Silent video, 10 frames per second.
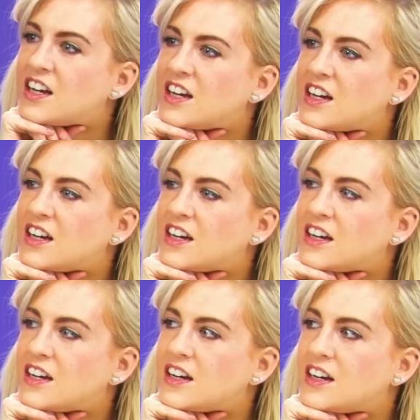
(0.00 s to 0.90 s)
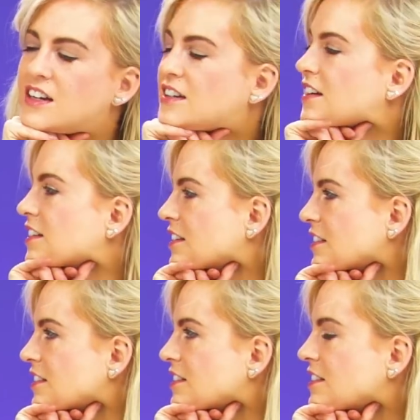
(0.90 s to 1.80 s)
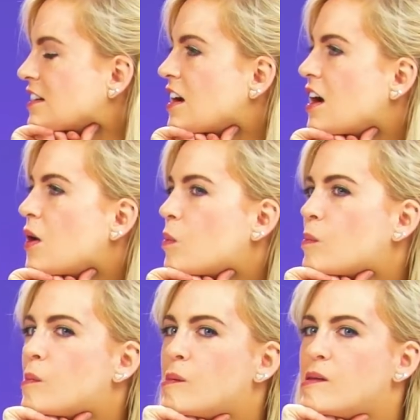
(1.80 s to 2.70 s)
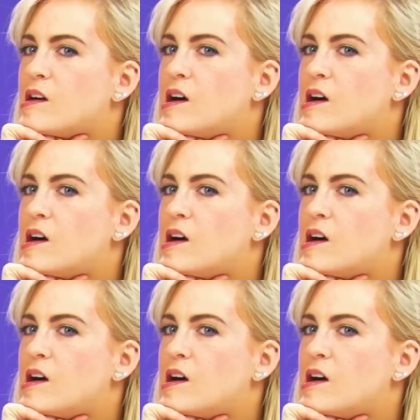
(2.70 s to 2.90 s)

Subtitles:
The person shown says nothing.